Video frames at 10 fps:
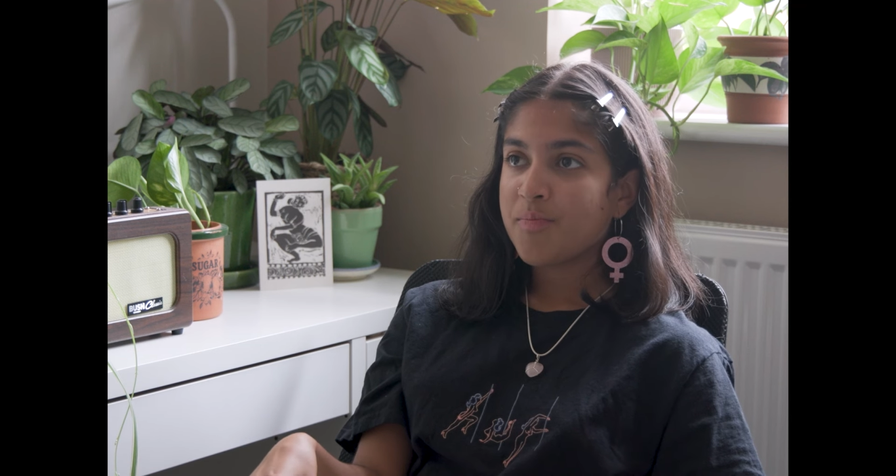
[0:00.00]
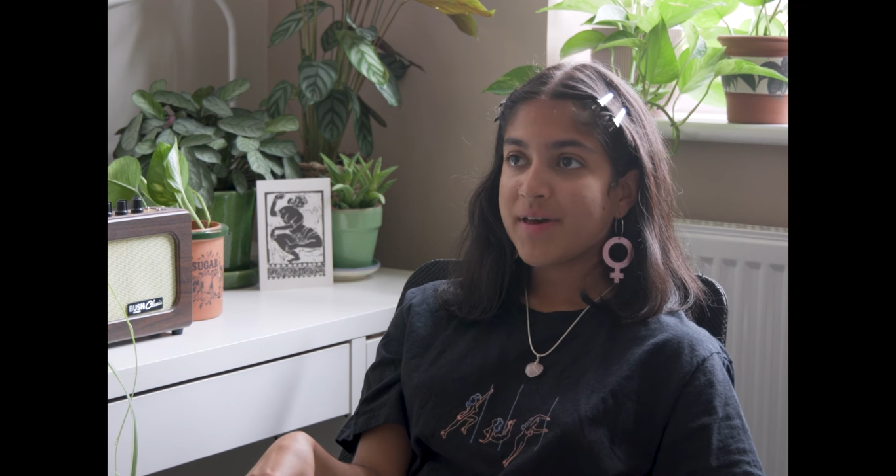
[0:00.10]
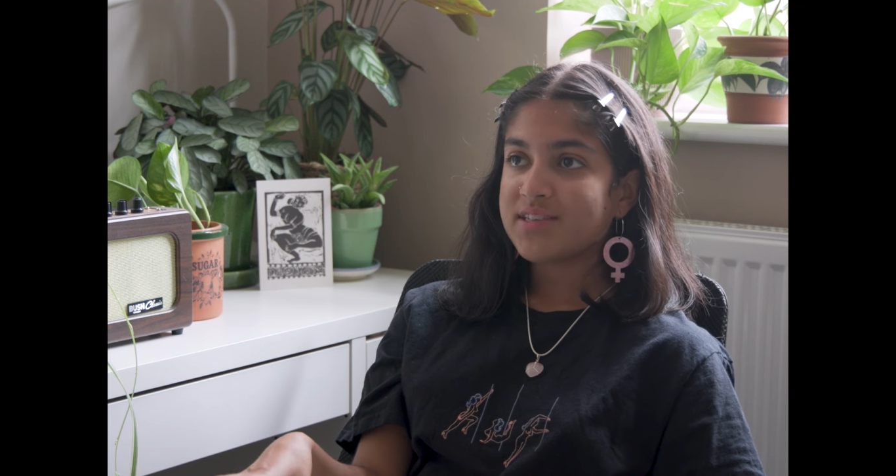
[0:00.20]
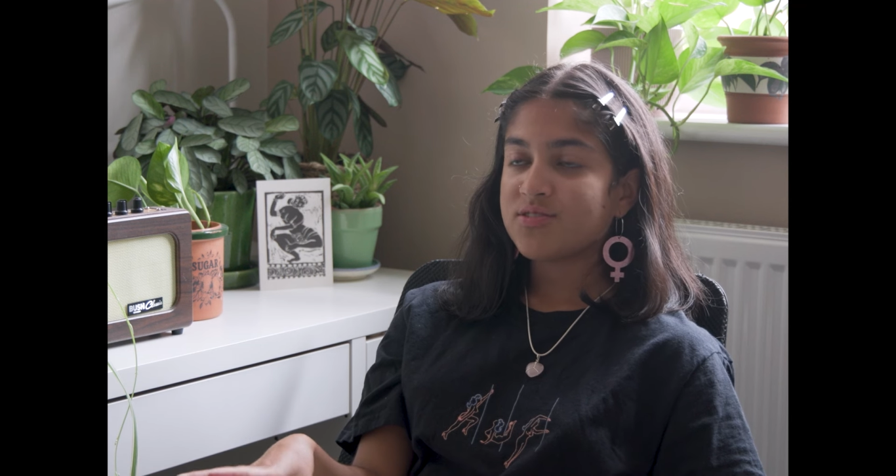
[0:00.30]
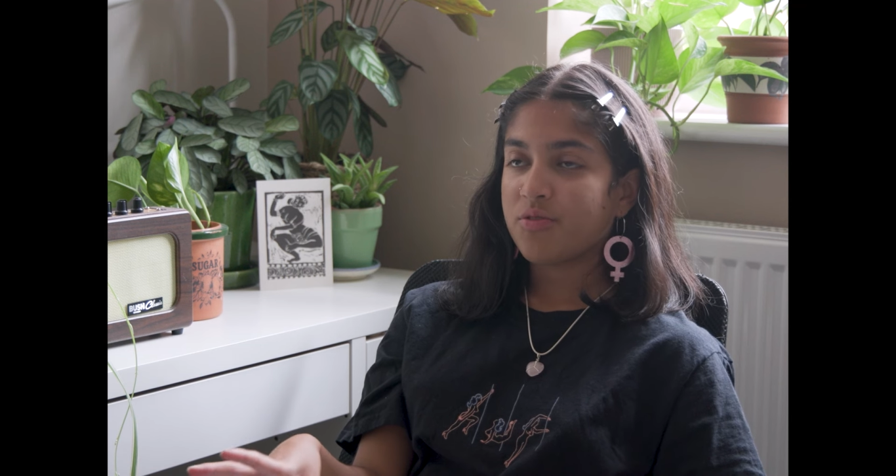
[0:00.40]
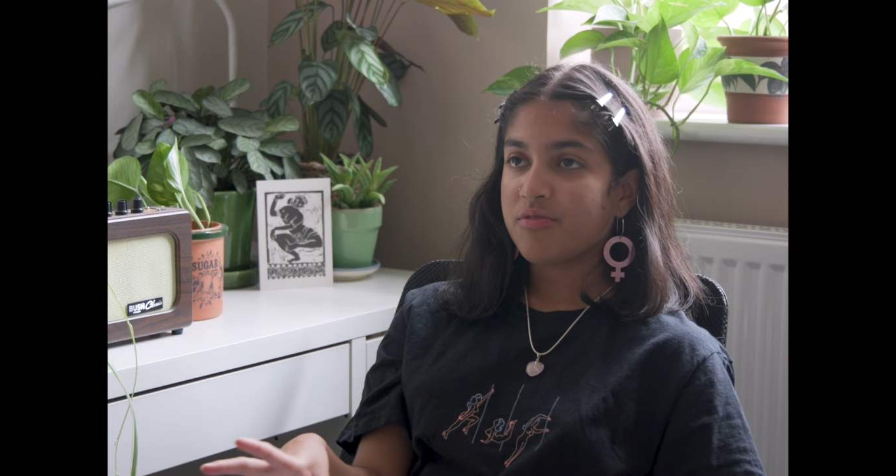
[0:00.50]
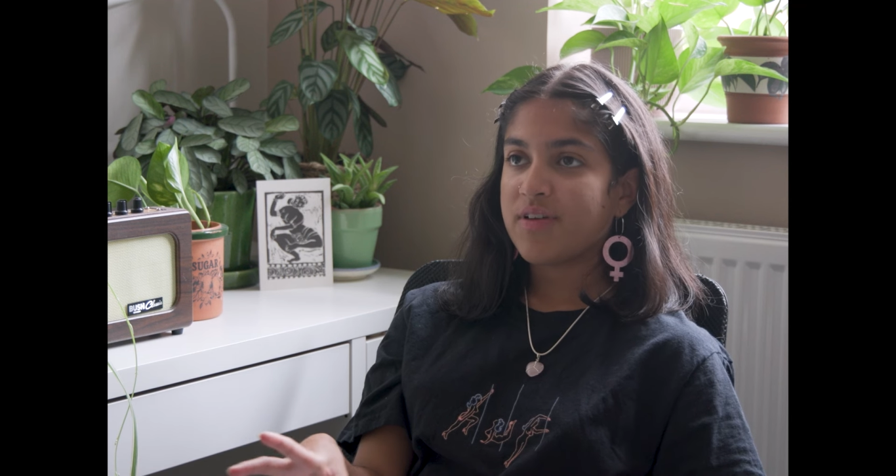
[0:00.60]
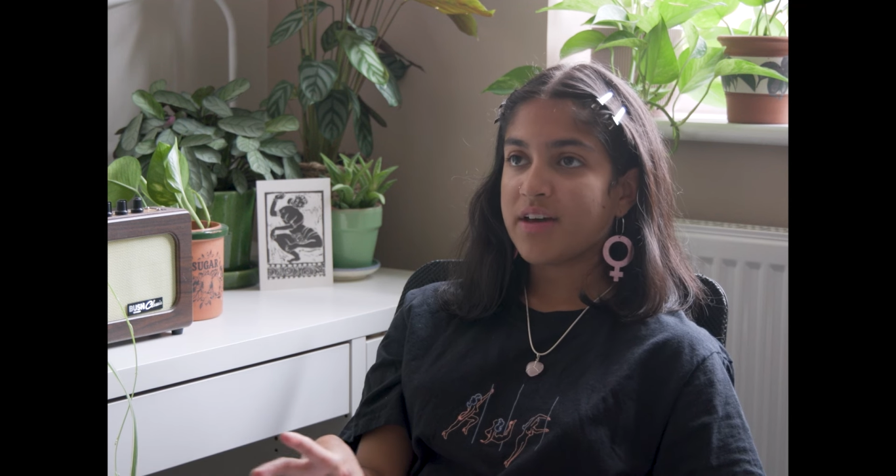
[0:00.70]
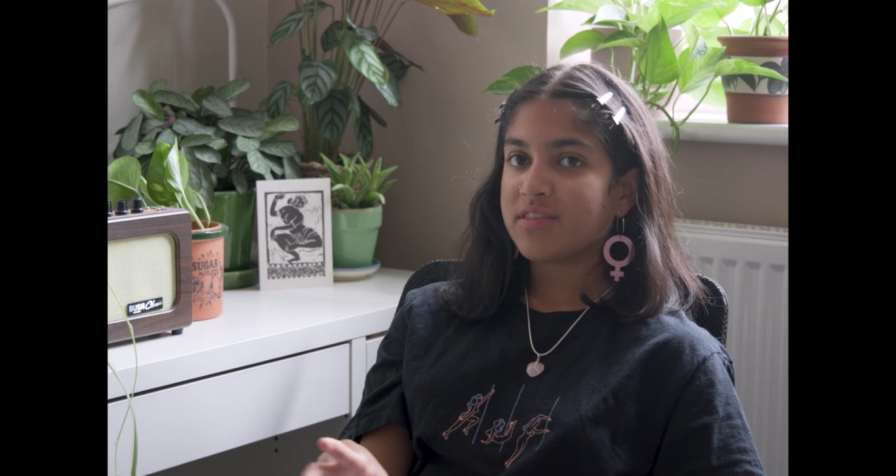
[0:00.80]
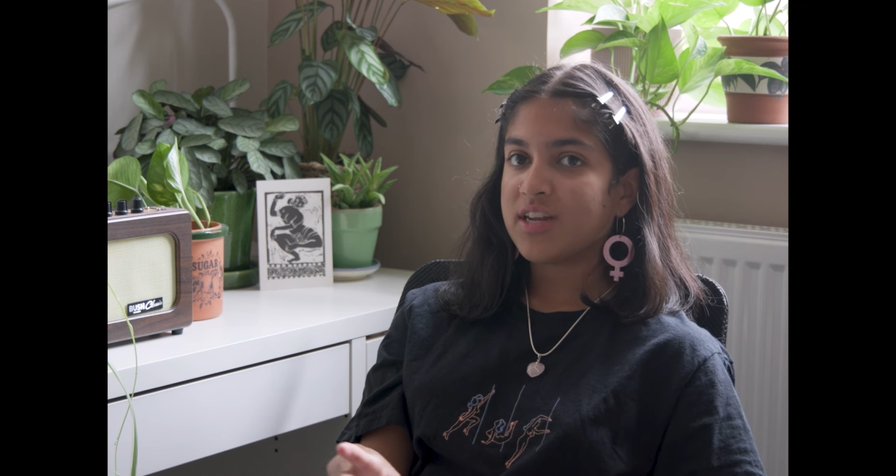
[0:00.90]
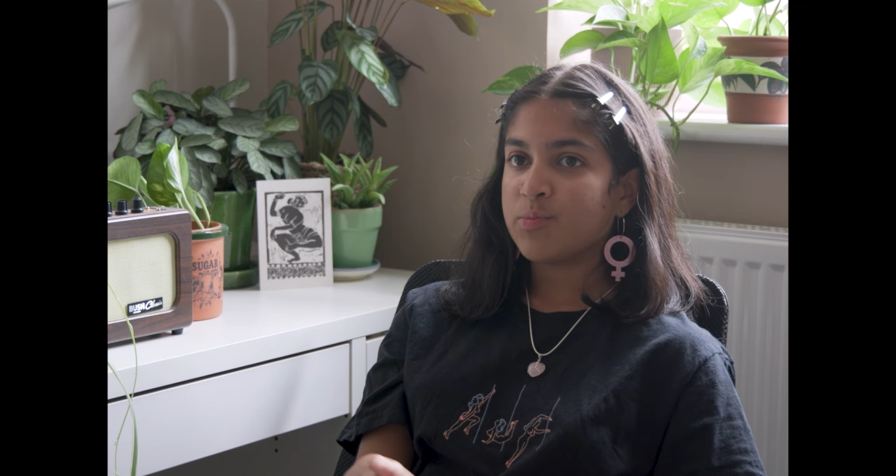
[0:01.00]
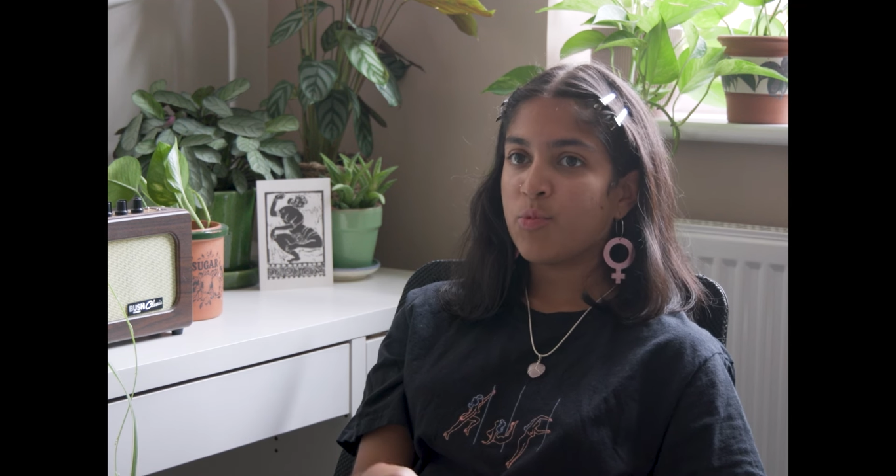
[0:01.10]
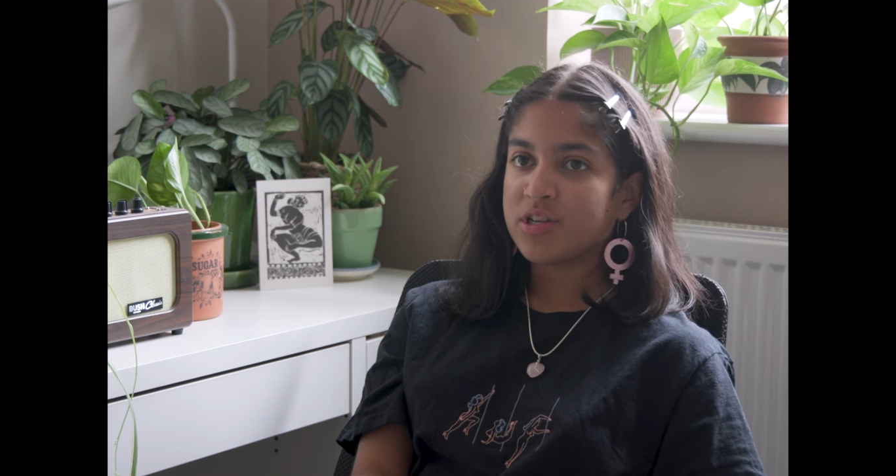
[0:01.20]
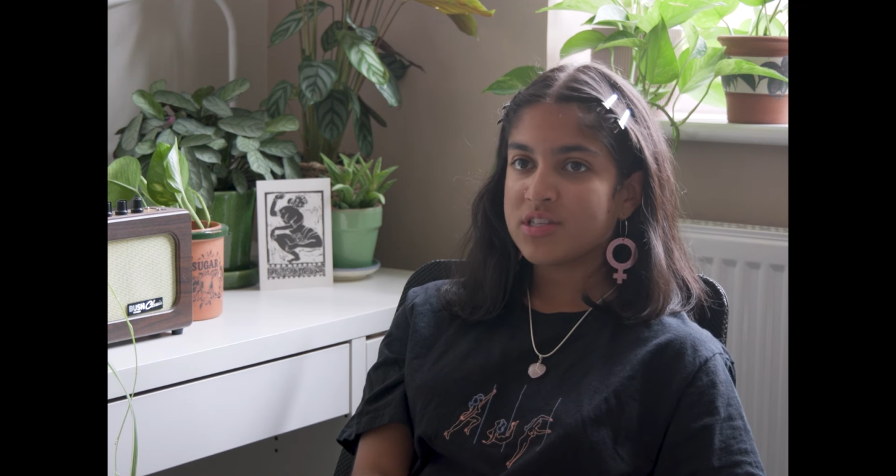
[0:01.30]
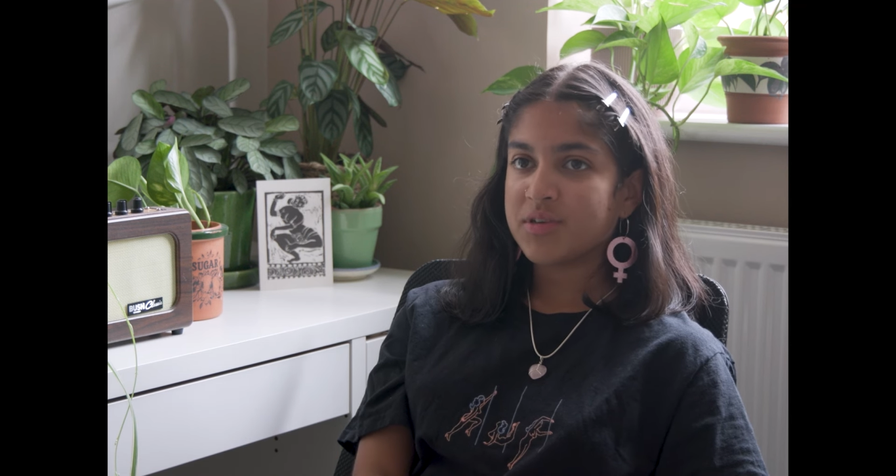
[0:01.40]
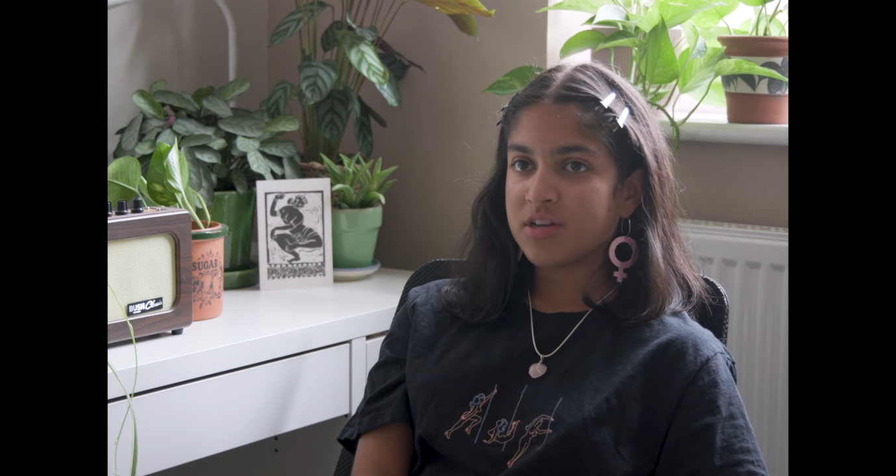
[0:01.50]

based on the fact that I wanted to